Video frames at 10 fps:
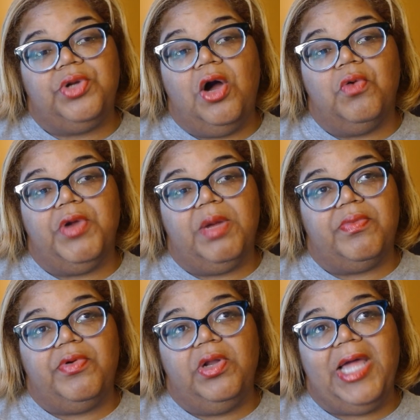whole
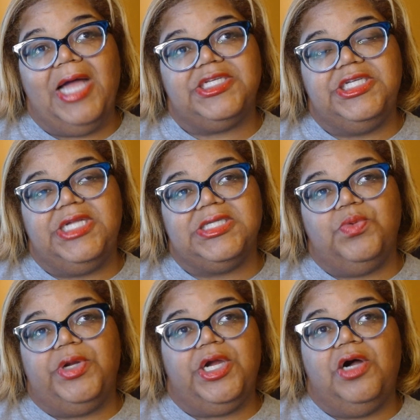rigmarole of how she doesn't
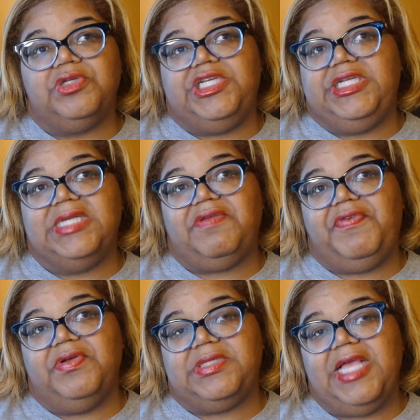want to go, she doesn't
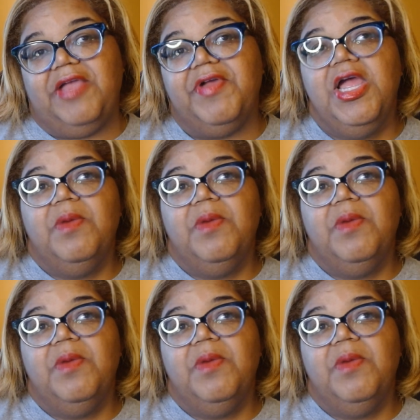feel safe,